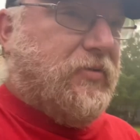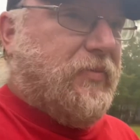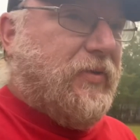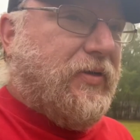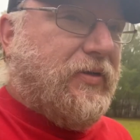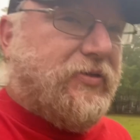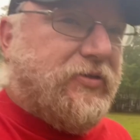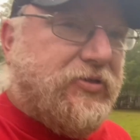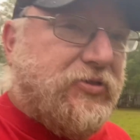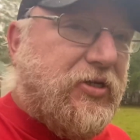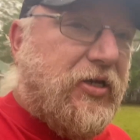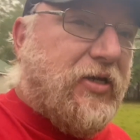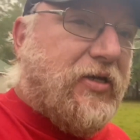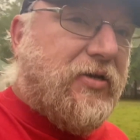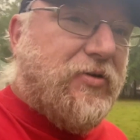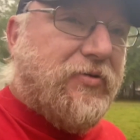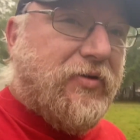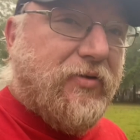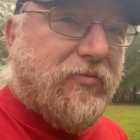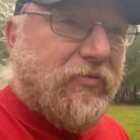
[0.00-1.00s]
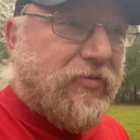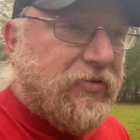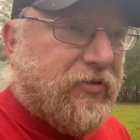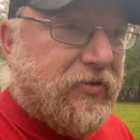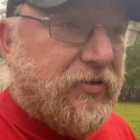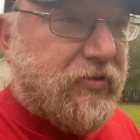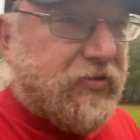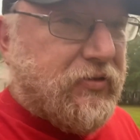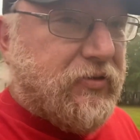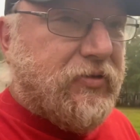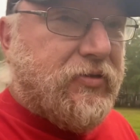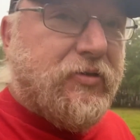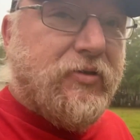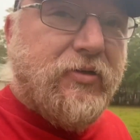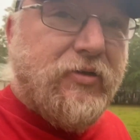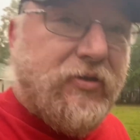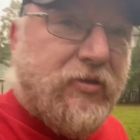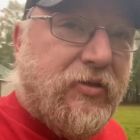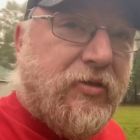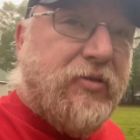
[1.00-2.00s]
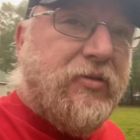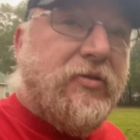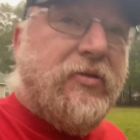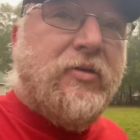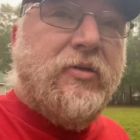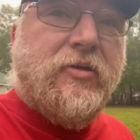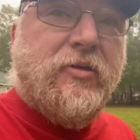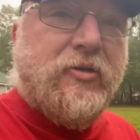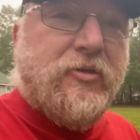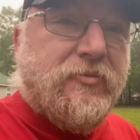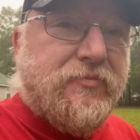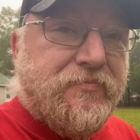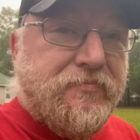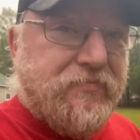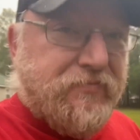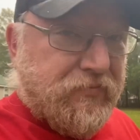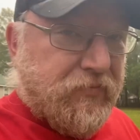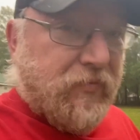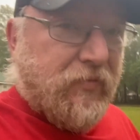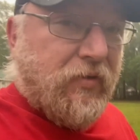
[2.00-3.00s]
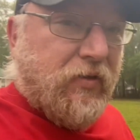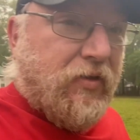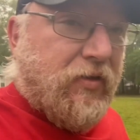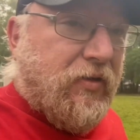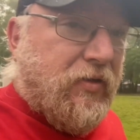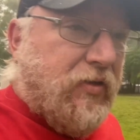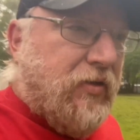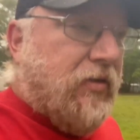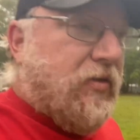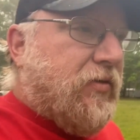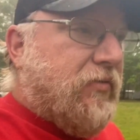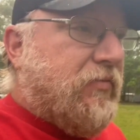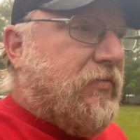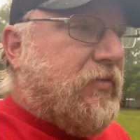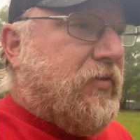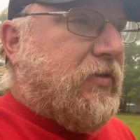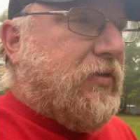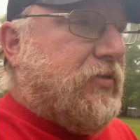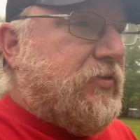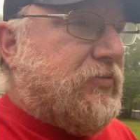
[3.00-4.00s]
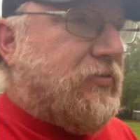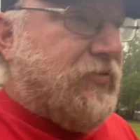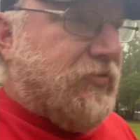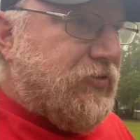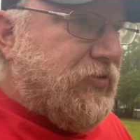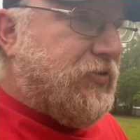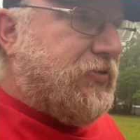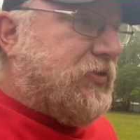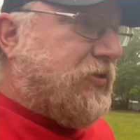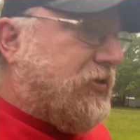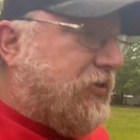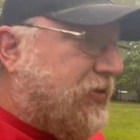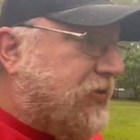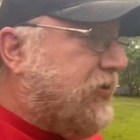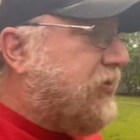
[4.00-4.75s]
out and check on everything. And everything is looking